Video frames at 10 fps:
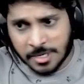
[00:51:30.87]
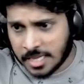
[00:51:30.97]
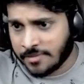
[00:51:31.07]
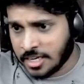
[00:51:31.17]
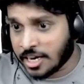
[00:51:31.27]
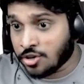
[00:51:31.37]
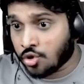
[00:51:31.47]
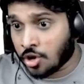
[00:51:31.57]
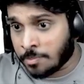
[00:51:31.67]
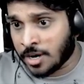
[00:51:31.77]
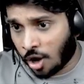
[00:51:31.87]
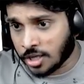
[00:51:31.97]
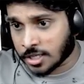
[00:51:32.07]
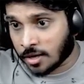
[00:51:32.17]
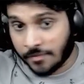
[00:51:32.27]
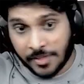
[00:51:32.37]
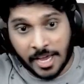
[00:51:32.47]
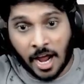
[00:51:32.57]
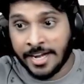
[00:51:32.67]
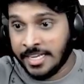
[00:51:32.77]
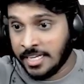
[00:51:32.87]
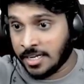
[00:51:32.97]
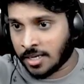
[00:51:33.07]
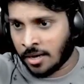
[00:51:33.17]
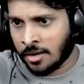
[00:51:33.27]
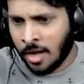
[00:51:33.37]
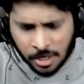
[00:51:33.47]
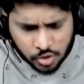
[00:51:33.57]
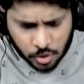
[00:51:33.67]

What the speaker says: is having 10 crore big loss. They are hiding it. So